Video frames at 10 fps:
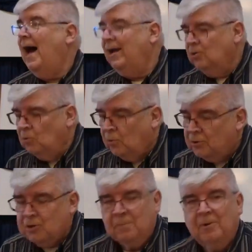idol
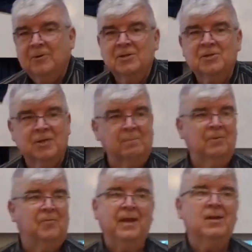worshippers, and some
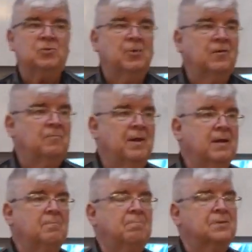of these would have been
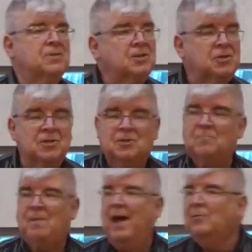in positions
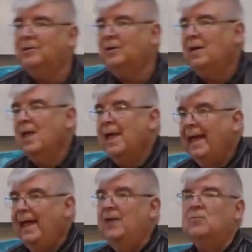of power
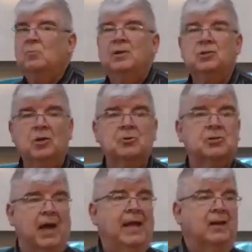even when
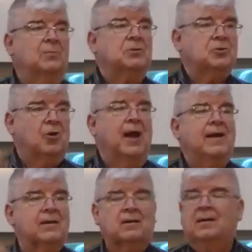Josiah was
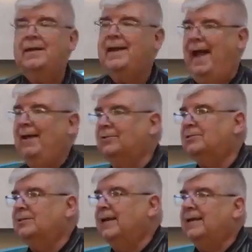trying to clean
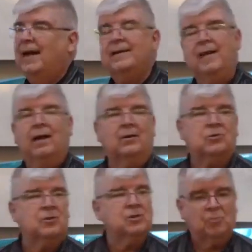house and get
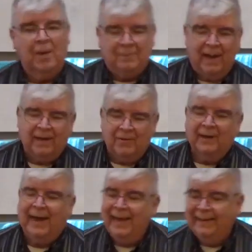idolatry swept out of the
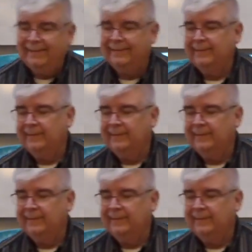land